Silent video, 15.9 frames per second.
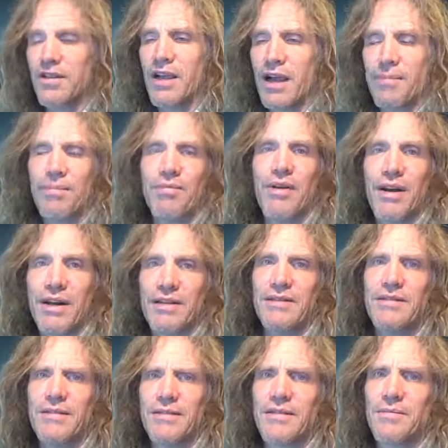The operating
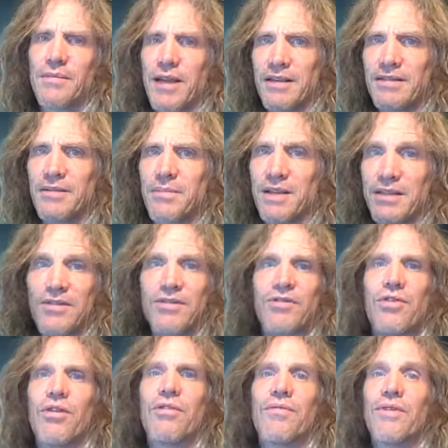system has to be
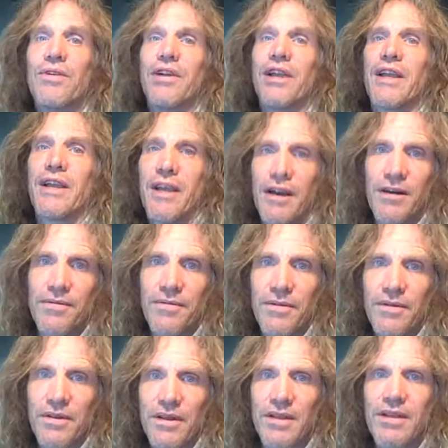installed very
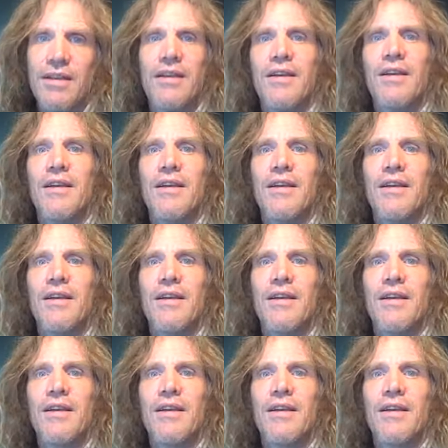carefully